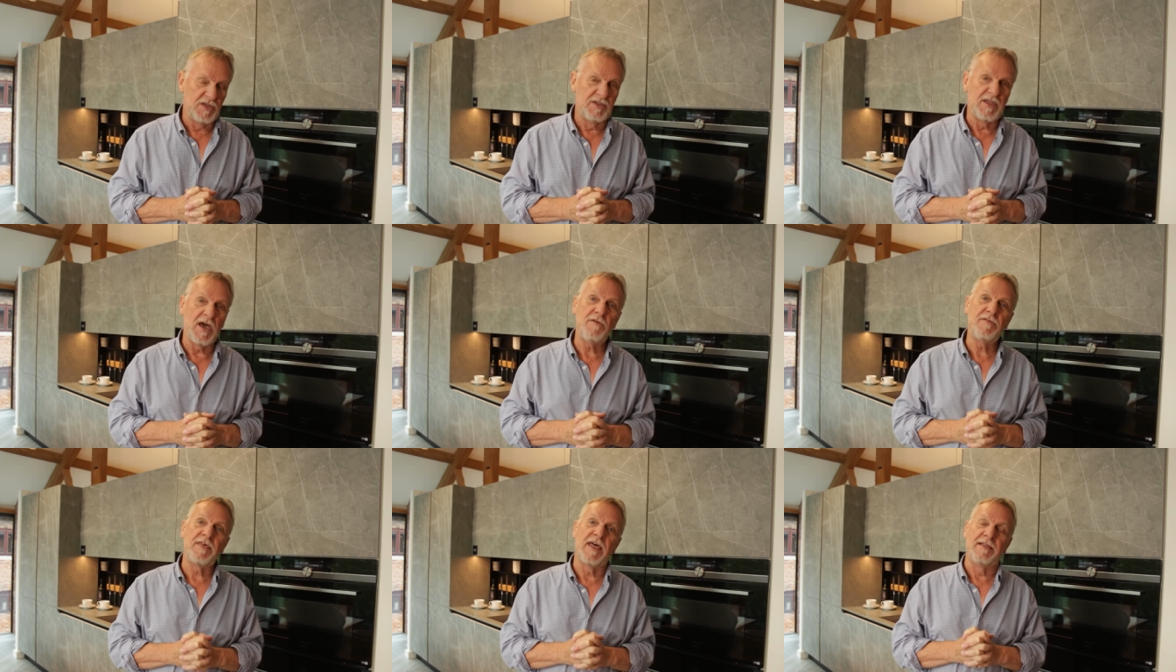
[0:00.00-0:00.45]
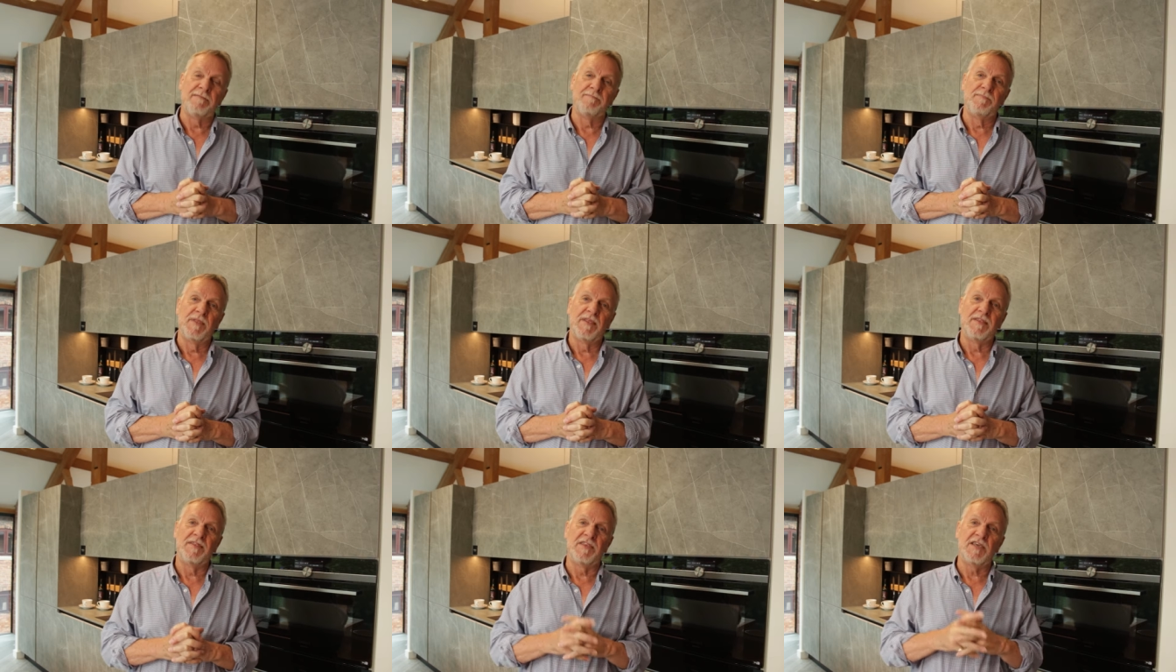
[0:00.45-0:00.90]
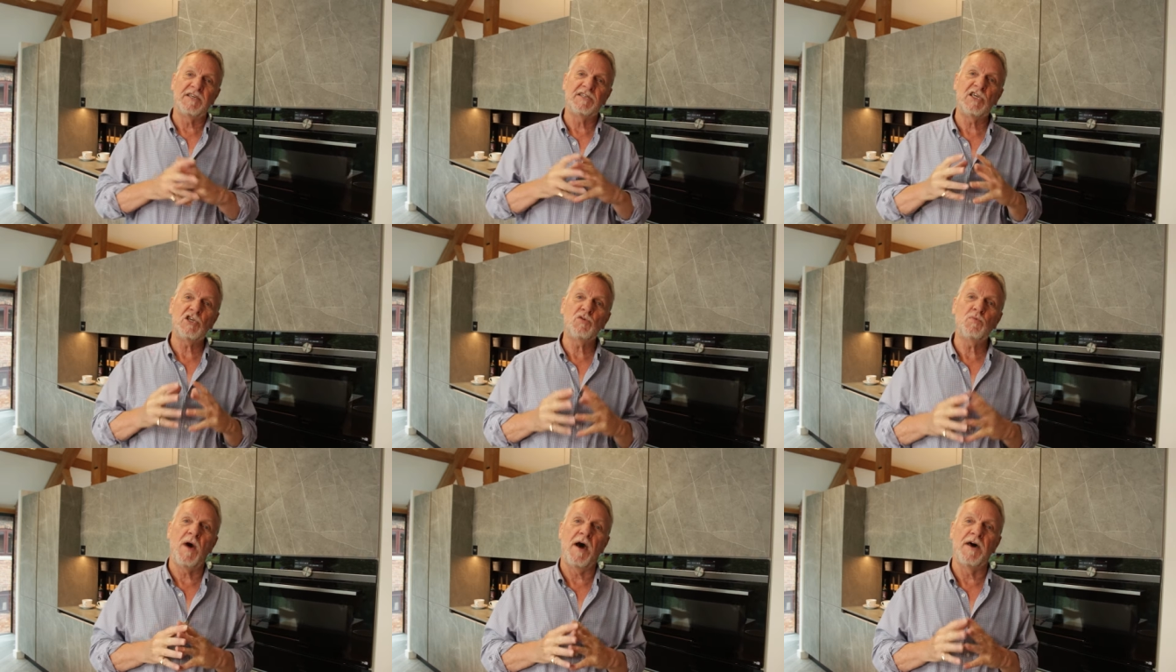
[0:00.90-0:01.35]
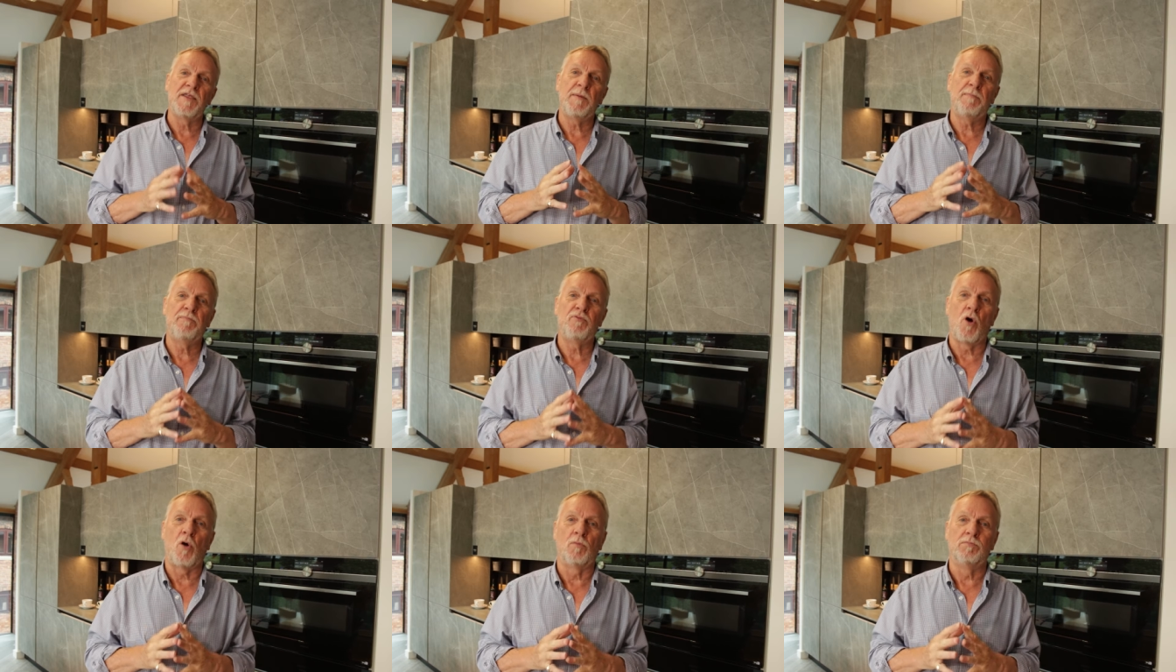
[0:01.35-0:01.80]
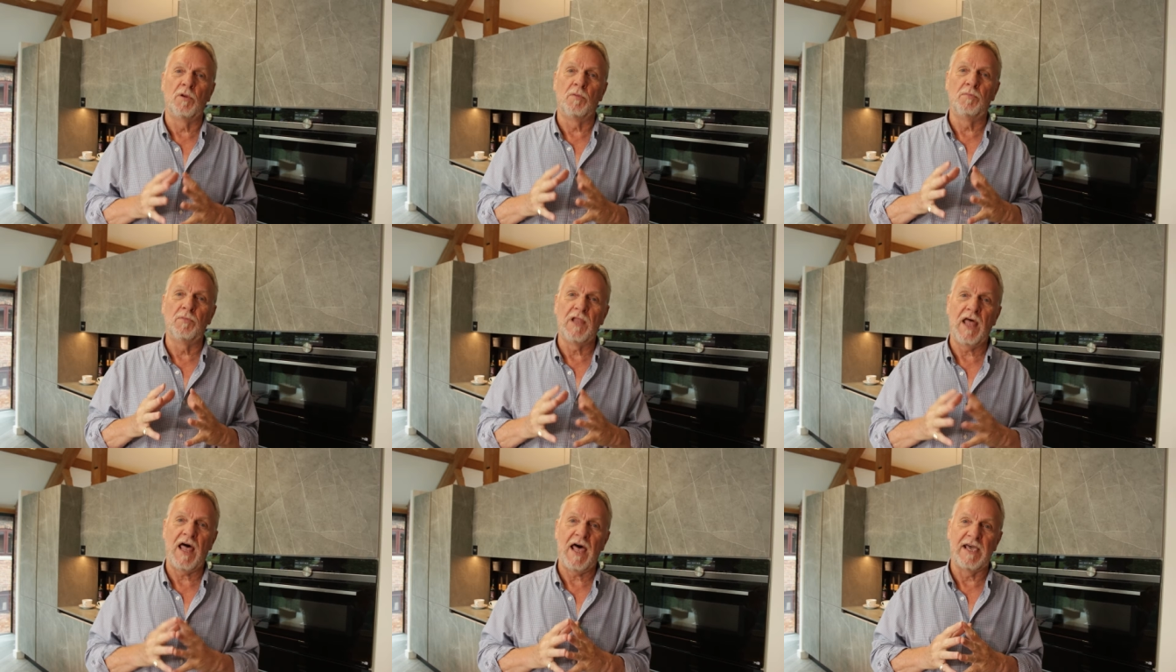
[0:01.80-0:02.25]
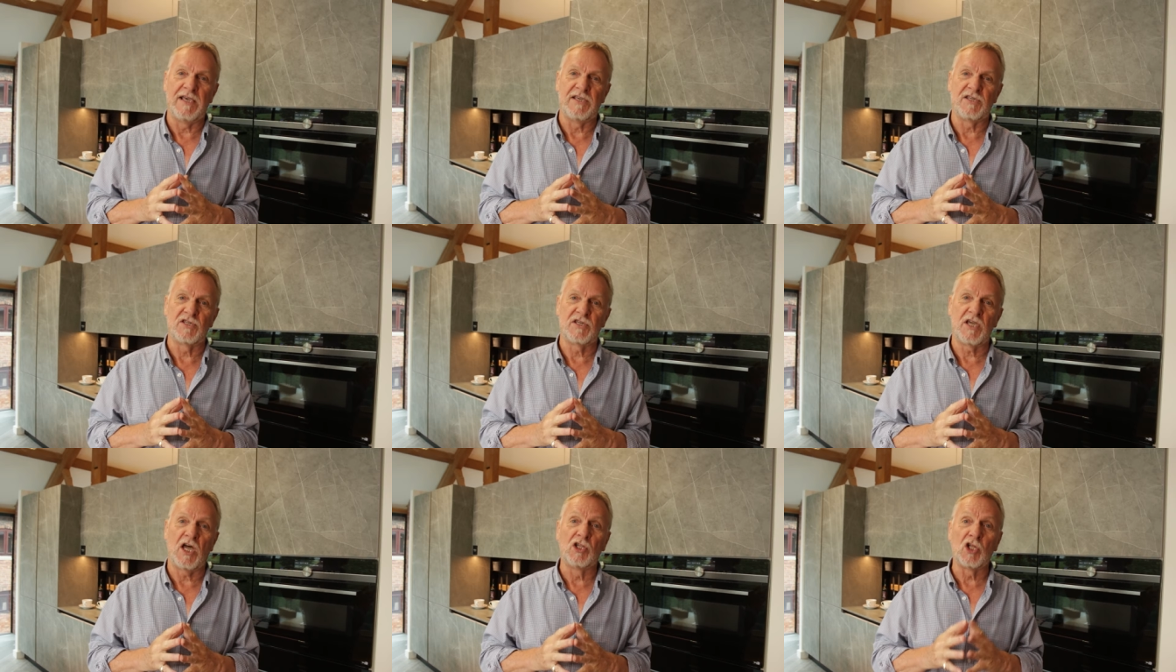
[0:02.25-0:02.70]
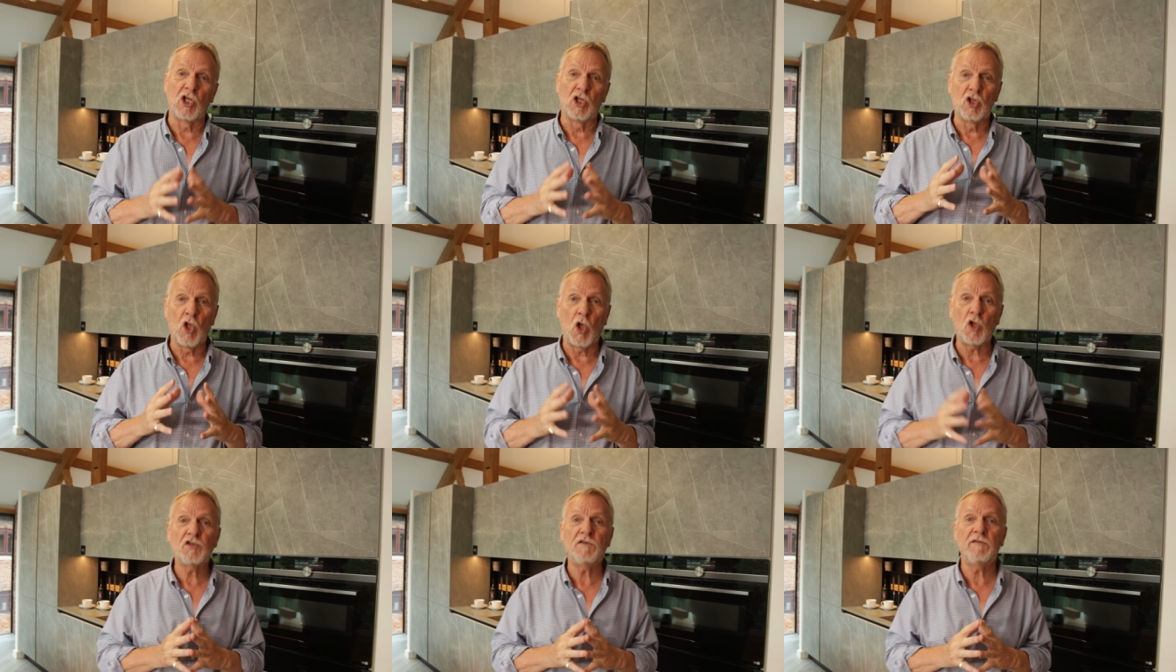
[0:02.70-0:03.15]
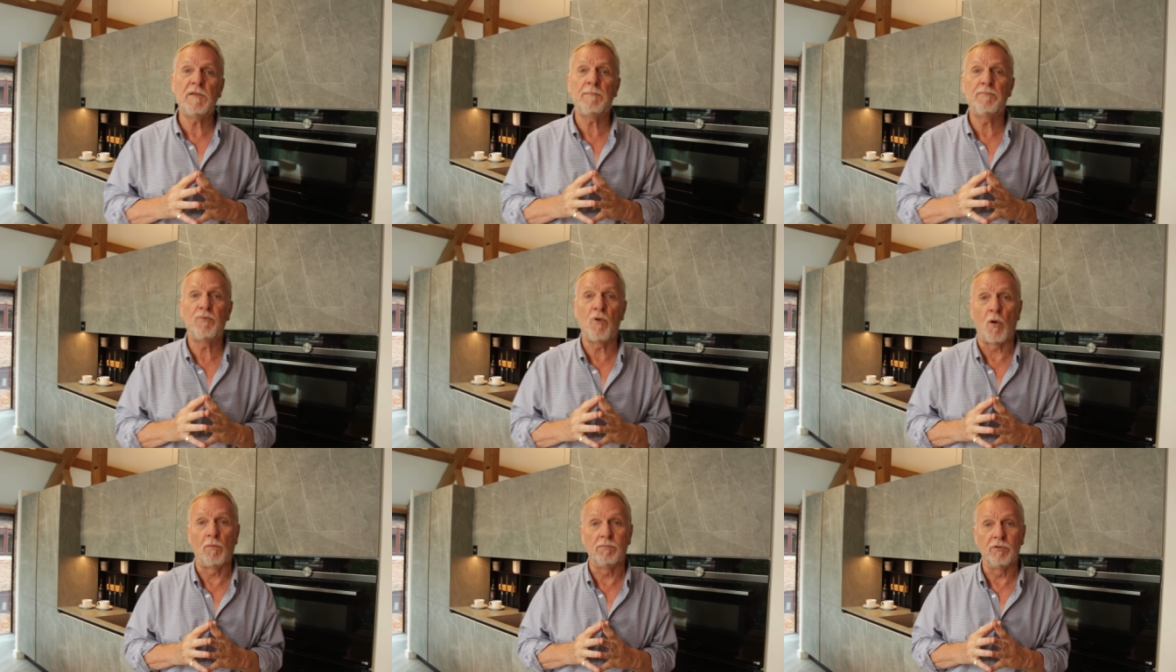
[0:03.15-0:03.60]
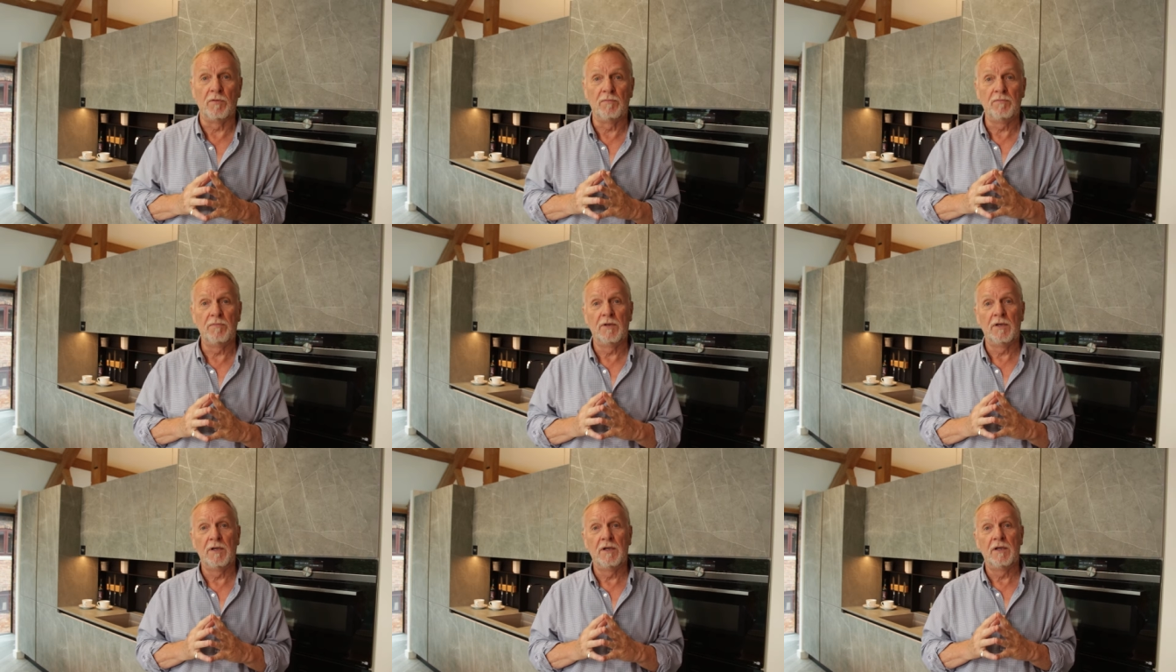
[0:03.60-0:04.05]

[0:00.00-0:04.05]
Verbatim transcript: Now then, this is where the problem lies. And a lot of the problem